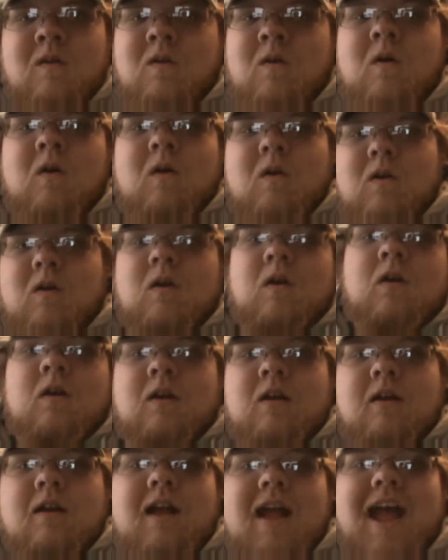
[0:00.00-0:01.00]
horror
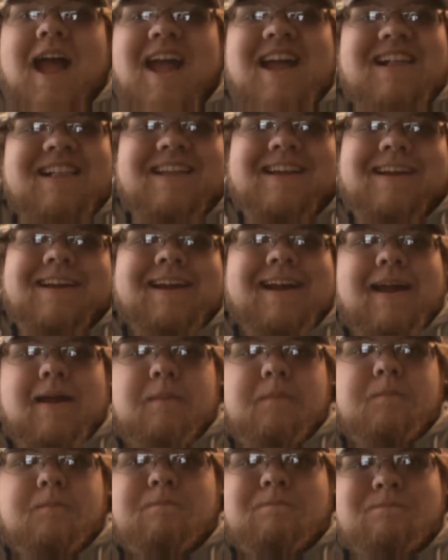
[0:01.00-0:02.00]
Alien
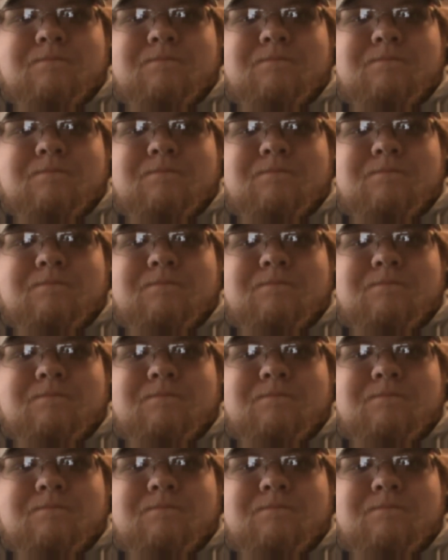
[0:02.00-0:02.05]
game.